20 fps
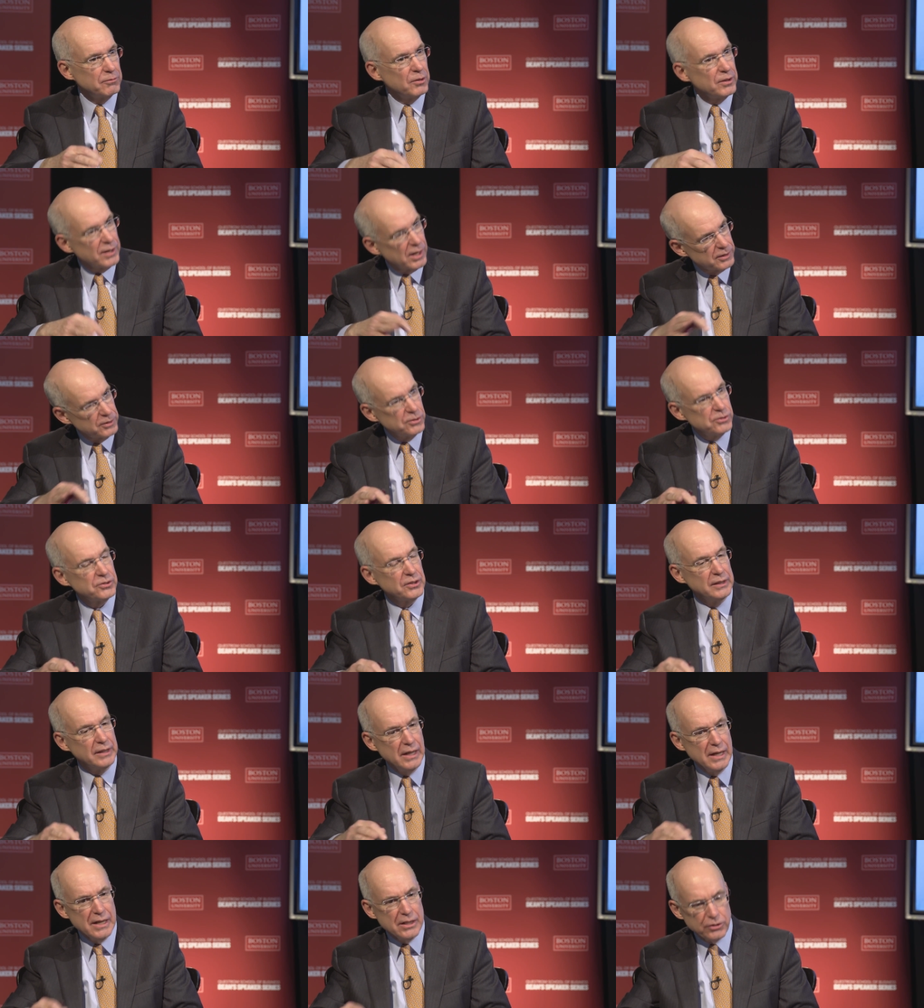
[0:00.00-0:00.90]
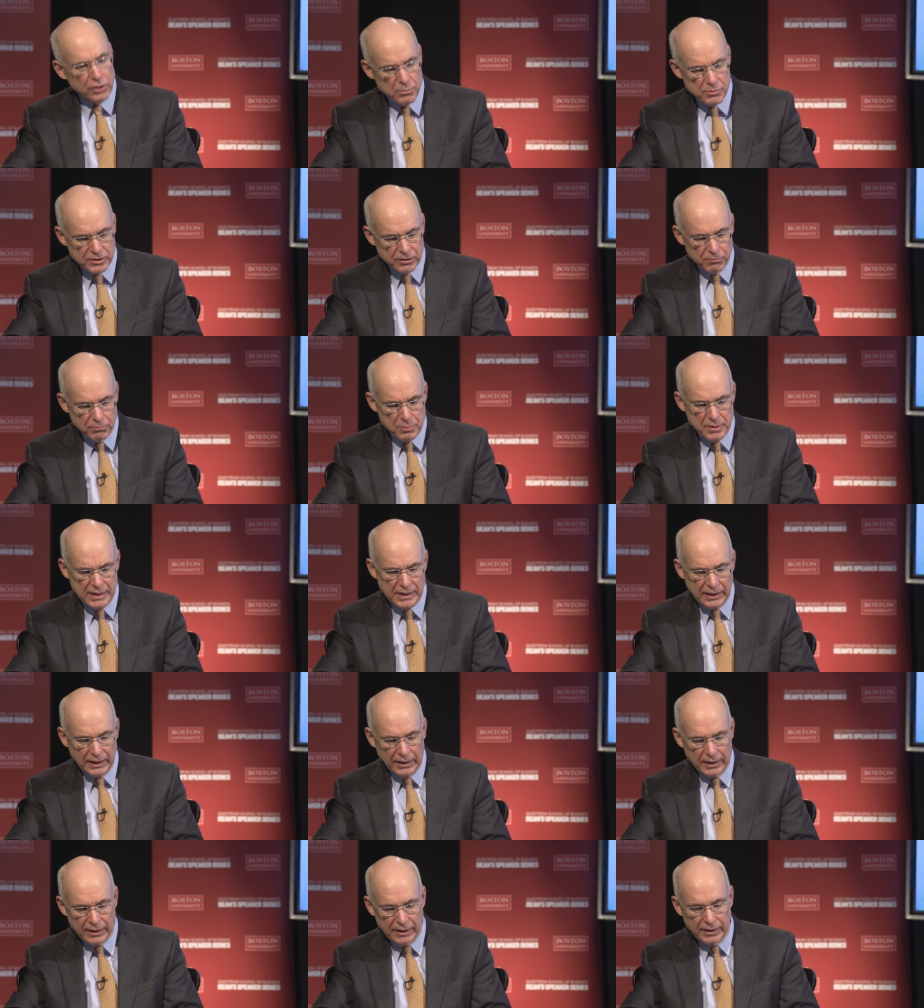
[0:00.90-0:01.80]
with others in terms of
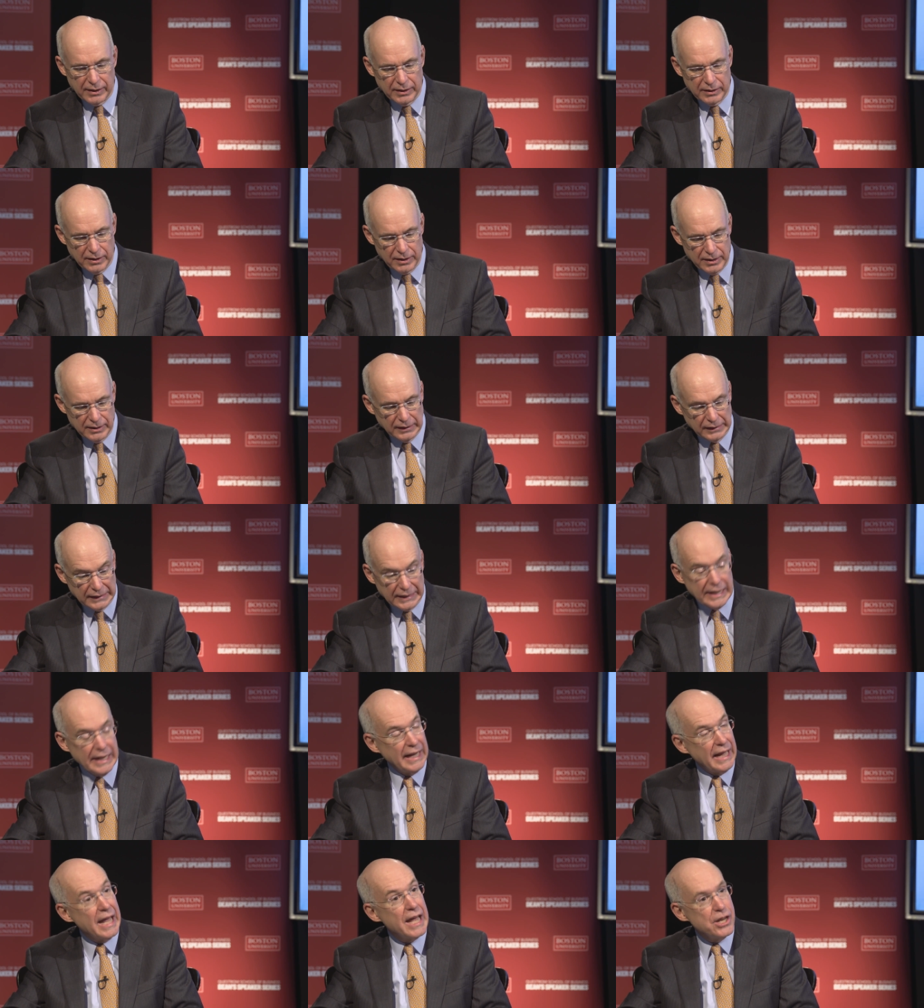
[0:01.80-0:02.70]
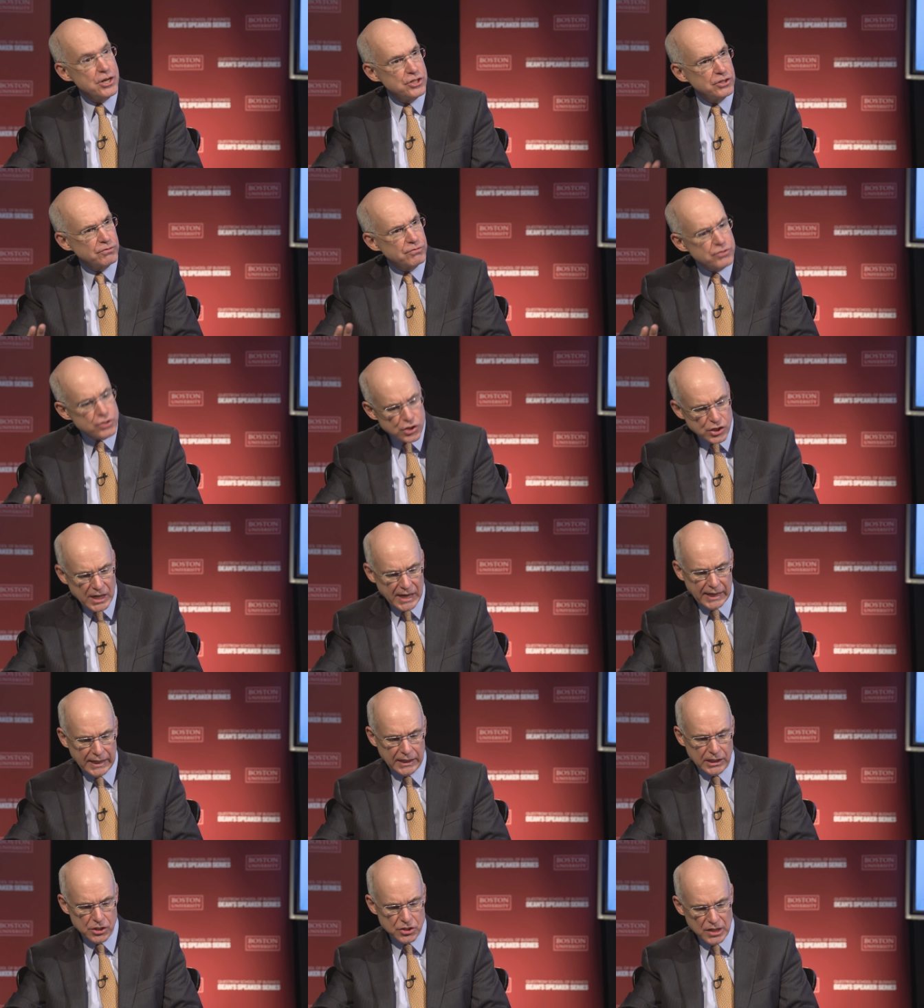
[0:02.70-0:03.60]
being uh, in, the, in the leading edge of
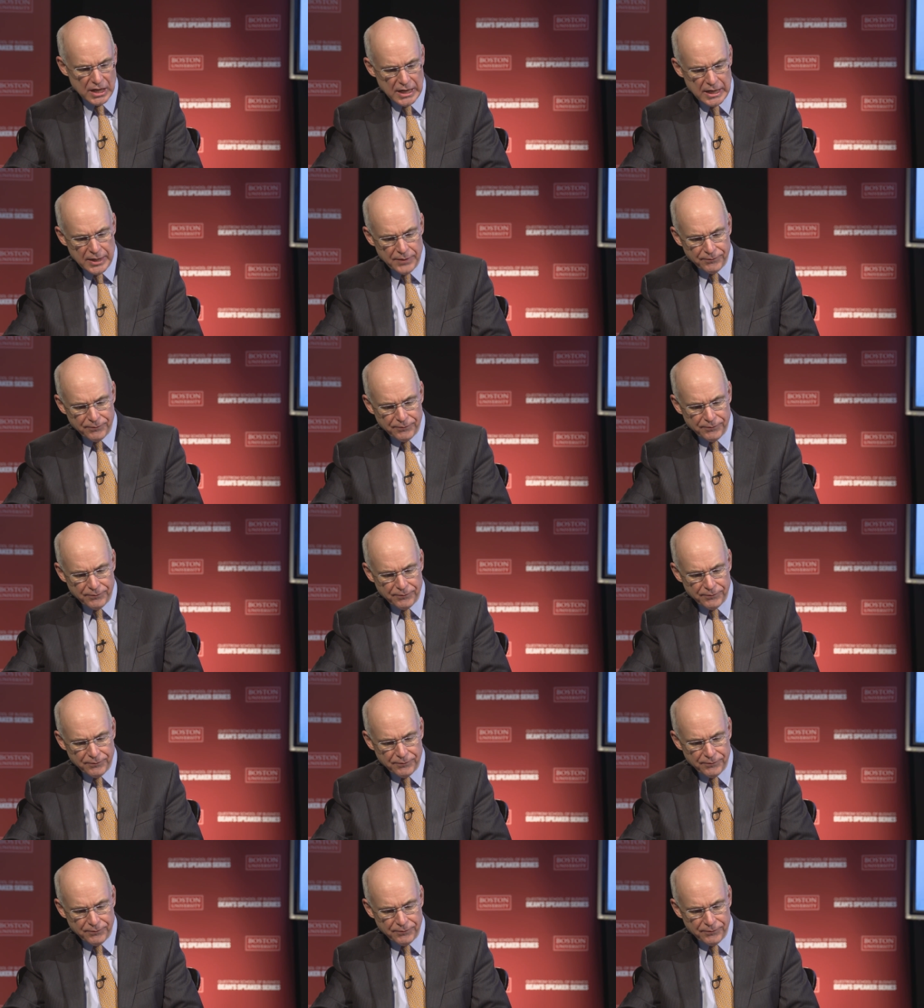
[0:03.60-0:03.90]
change.